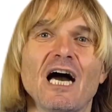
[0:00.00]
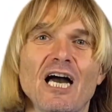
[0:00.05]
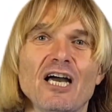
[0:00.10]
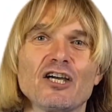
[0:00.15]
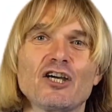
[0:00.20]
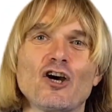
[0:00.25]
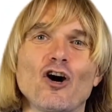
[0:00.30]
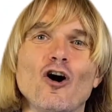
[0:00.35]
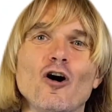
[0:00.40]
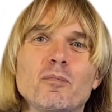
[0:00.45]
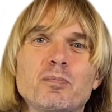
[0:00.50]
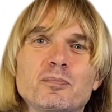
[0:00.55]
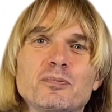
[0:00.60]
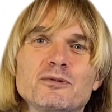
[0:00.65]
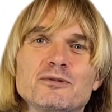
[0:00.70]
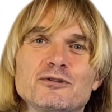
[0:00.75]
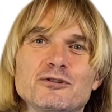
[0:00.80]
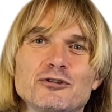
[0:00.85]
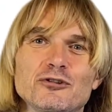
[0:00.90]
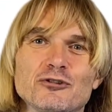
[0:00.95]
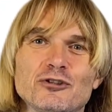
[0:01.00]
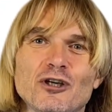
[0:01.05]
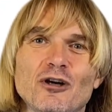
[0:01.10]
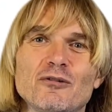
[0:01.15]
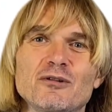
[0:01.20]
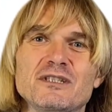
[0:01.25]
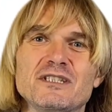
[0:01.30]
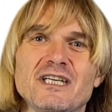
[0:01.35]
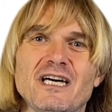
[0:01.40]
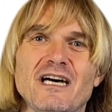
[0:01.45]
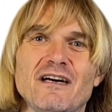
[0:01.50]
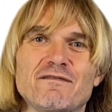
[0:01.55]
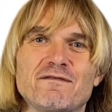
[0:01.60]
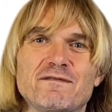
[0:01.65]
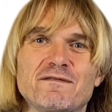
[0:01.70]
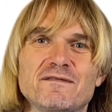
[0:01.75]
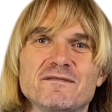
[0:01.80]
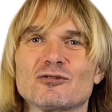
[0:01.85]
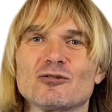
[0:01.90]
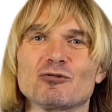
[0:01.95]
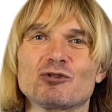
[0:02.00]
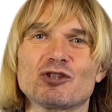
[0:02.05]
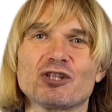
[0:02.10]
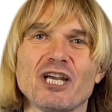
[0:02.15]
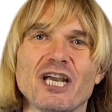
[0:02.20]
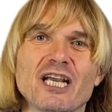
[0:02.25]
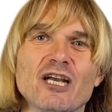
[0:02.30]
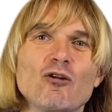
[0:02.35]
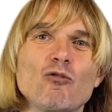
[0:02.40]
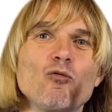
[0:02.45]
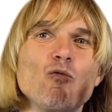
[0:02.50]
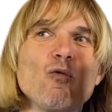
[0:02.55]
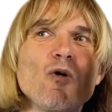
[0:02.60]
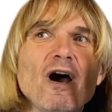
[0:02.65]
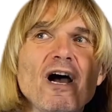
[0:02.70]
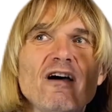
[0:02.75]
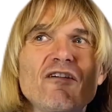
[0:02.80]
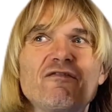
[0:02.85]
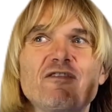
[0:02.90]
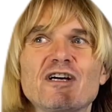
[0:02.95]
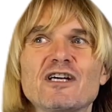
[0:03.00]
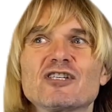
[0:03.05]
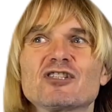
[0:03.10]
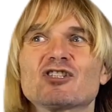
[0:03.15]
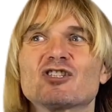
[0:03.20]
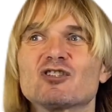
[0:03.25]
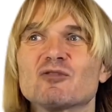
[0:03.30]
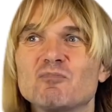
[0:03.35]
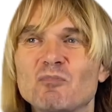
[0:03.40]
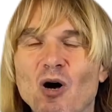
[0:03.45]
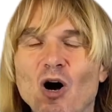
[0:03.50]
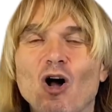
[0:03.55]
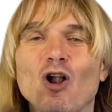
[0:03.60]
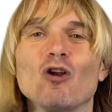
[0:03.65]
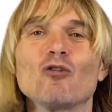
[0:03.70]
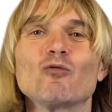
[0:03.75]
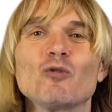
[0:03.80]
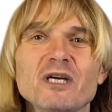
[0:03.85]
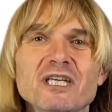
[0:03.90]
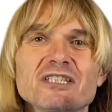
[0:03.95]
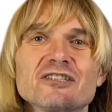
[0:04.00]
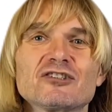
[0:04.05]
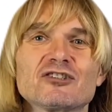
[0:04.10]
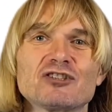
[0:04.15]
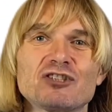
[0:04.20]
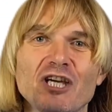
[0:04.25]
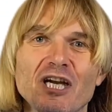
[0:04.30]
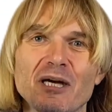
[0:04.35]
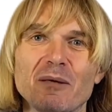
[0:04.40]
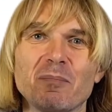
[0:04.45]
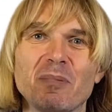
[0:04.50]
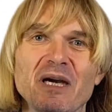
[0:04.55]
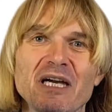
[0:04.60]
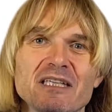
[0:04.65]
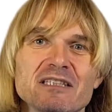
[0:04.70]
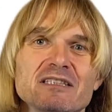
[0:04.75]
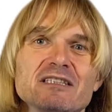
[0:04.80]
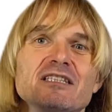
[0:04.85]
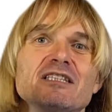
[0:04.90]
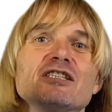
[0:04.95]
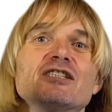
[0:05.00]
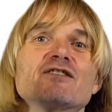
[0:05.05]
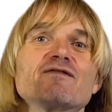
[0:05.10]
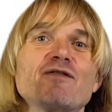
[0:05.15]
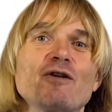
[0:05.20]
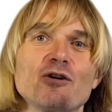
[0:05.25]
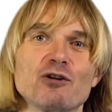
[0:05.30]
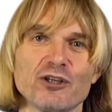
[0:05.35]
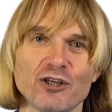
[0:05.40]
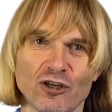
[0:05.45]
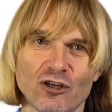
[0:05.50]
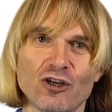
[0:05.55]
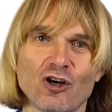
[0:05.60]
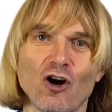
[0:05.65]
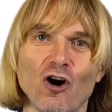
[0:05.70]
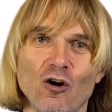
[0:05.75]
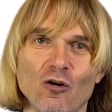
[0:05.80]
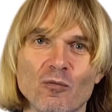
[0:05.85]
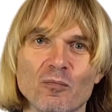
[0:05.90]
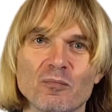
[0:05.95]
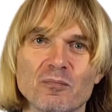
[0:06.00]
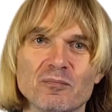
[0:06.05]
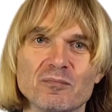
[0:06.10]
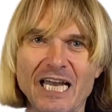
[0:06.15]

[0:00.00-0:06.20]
I hope you know enough to check whether small wind turbine is for your home.